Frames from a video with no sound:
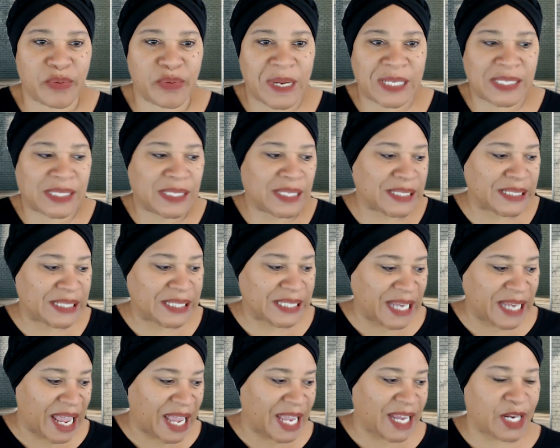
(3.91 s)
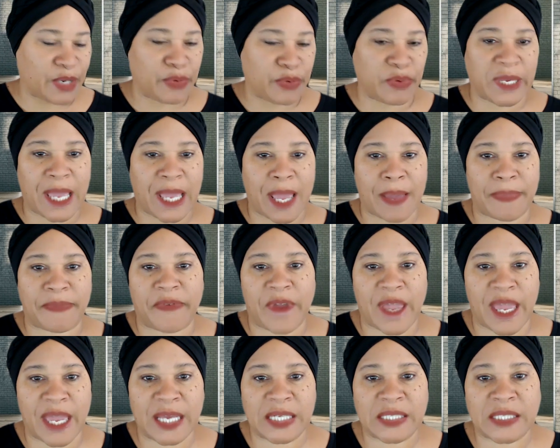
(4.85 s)
Restless Daily Recap
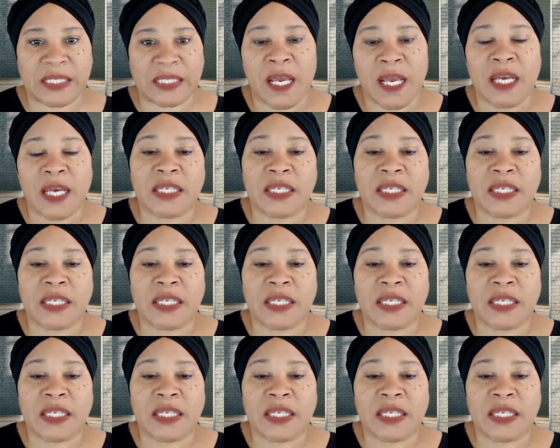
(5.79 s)
fans.